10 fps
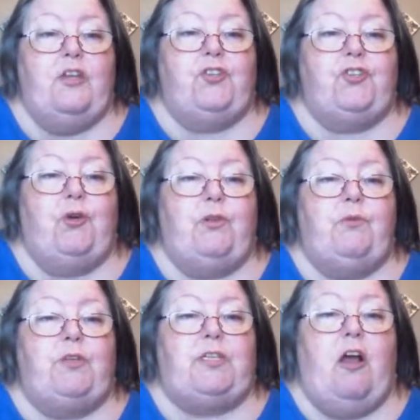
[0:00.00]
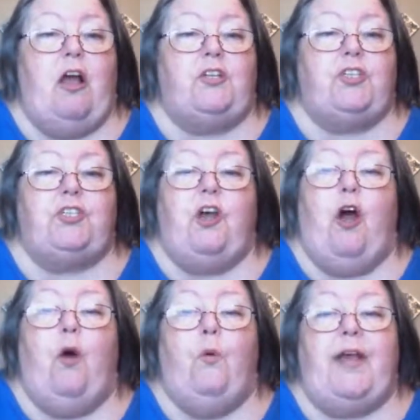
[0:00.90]
Jody was conscious
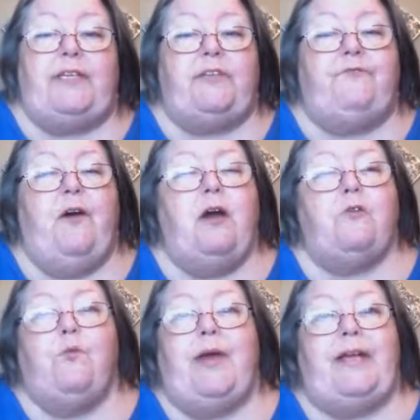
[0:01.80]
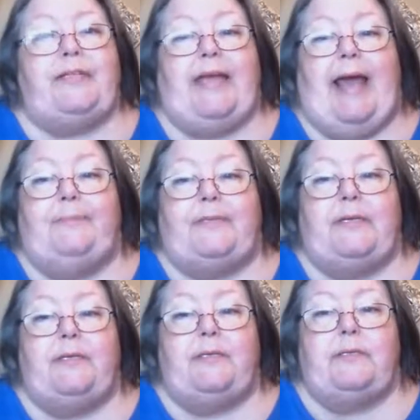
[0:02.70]
always of Fodder-wing's
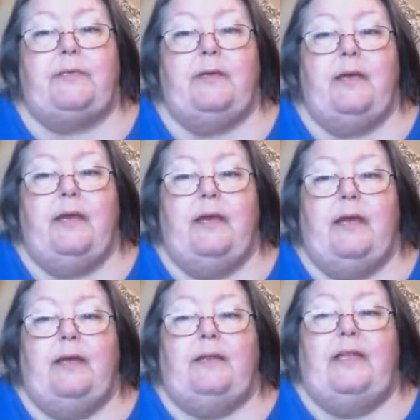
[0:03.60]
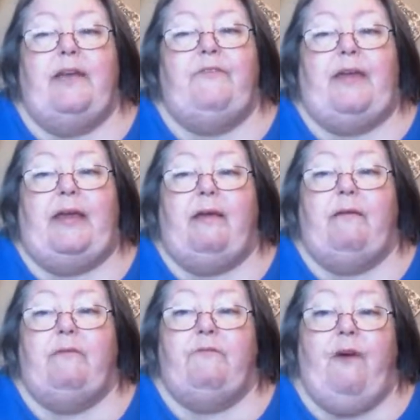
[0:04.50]
absence. Living,
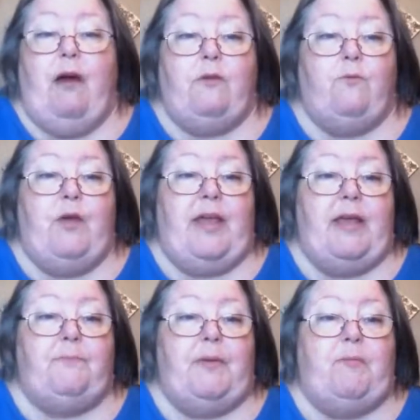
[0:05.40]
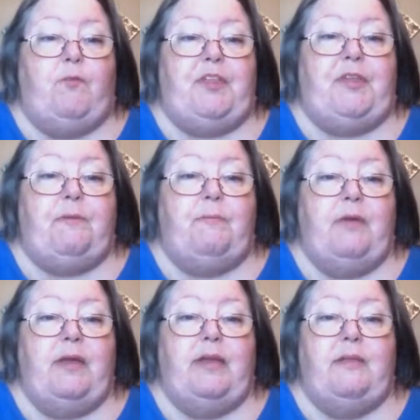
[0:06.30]
Fodder-wing had been with him
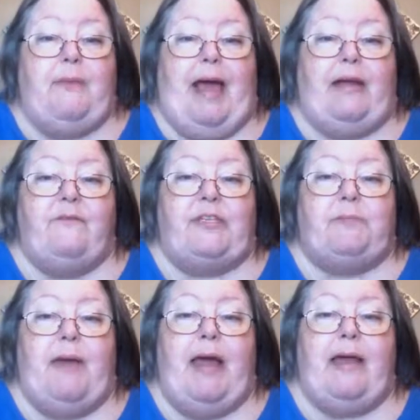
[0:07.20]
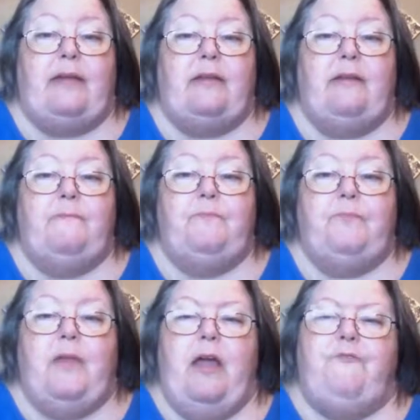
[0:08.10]
in the back of his mind,
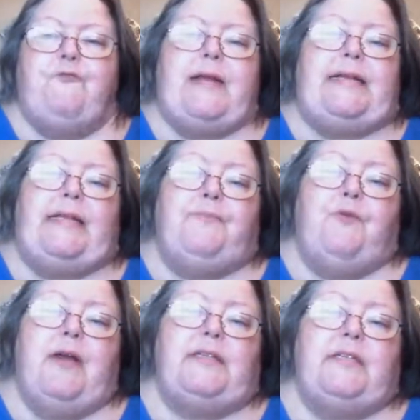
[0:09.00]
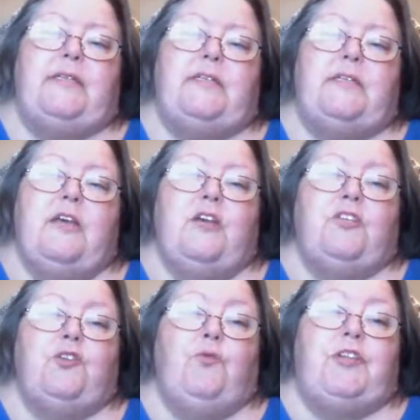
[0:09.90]
a friendly presence
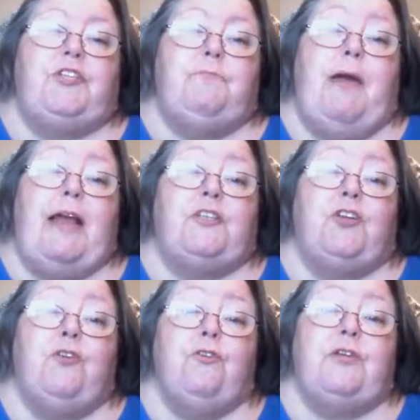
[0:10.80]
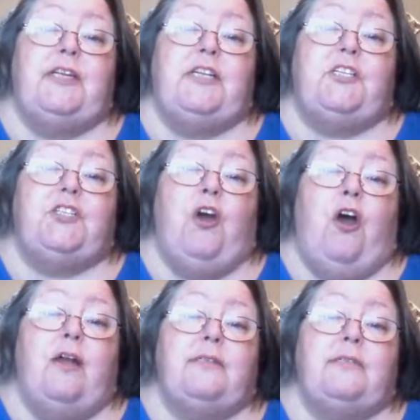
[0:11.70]
to which he might turn in his
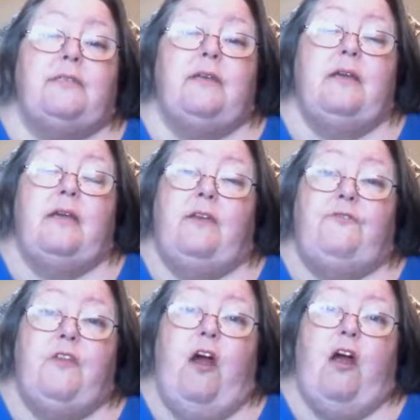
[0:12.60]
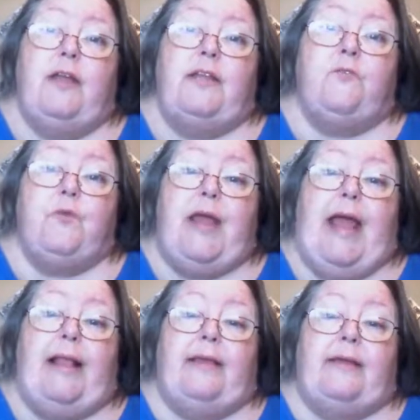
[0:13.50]
thoughts, if not in
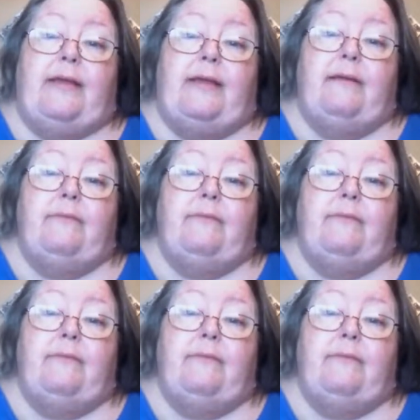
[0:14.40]
reality.